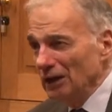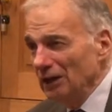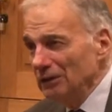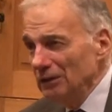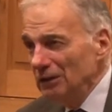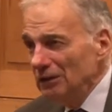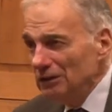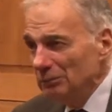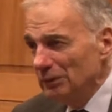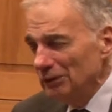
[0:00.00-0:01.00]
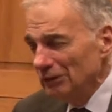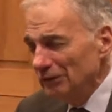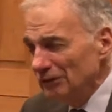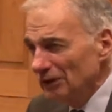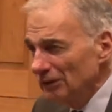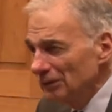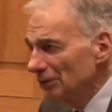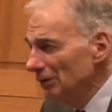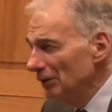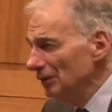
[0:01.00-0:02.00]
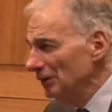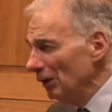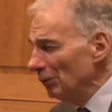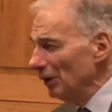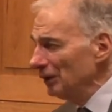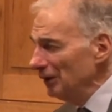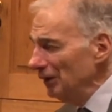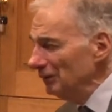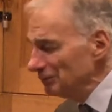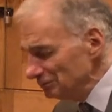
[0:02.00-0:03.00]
on computers and networking,